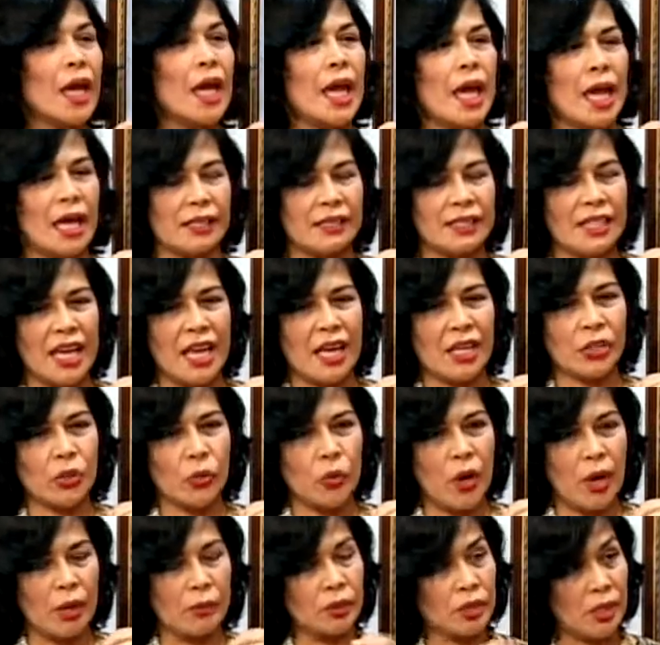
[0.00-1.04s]
and then you
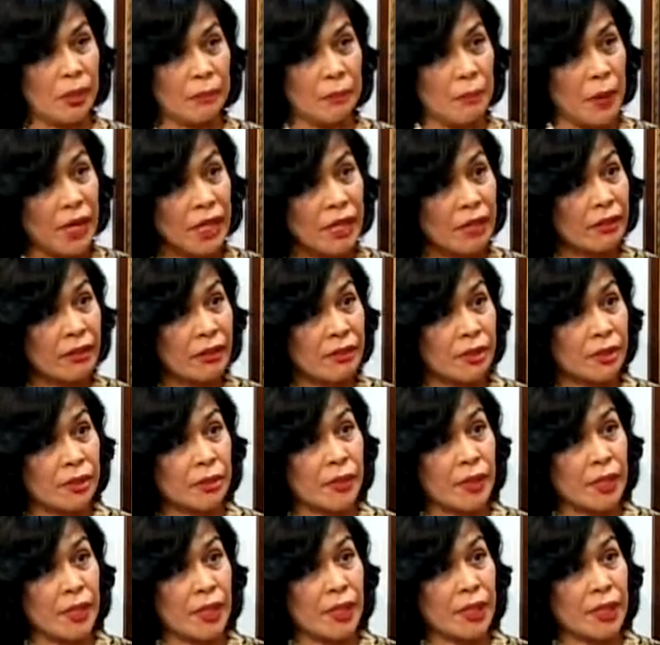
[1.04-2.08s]
have some body
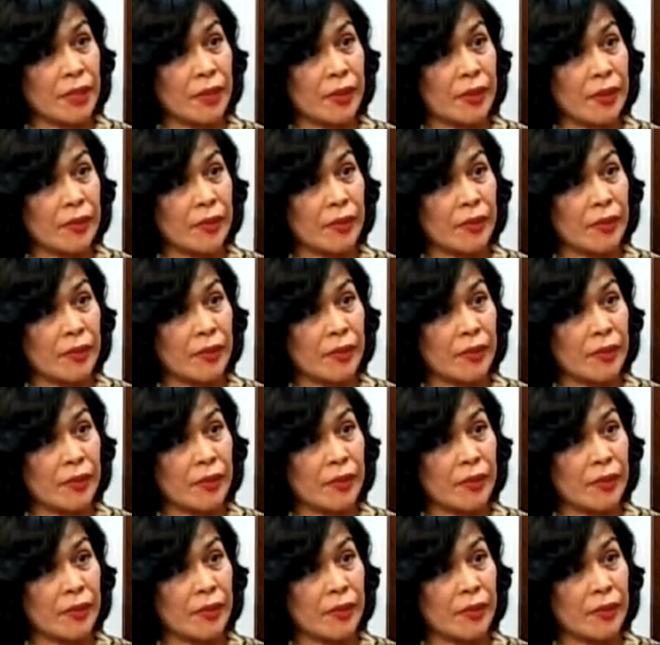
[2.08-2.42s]
contouring.